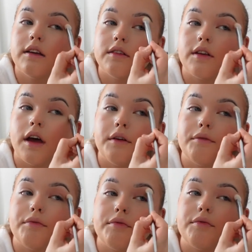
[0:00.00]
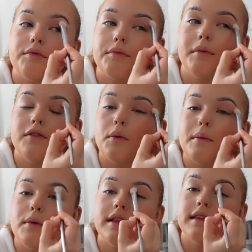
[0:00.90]
So bit of a
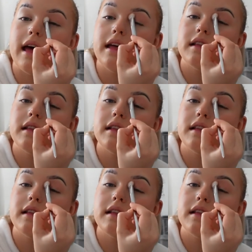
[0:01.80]
win-win there.